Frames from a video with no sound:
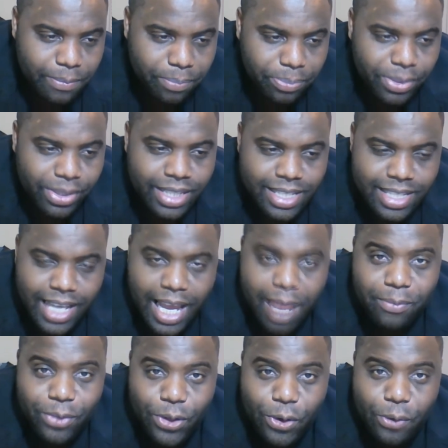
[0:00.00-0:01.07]
But this
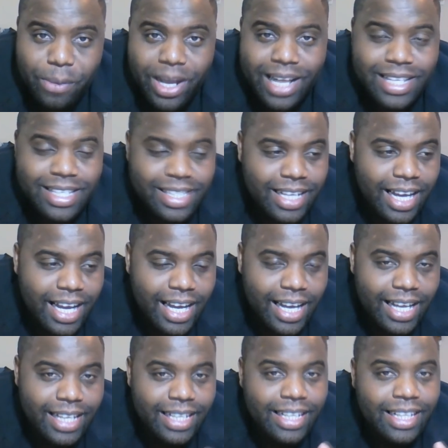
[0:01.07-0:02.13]
game, No Man's
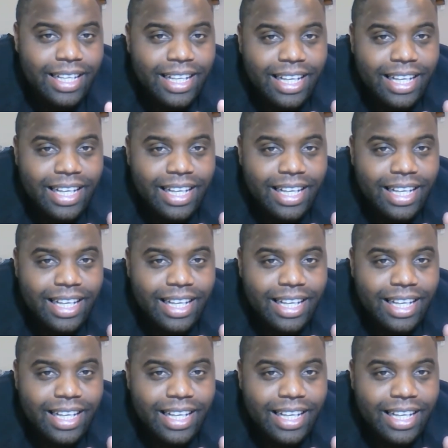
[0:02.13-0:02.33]
Sky,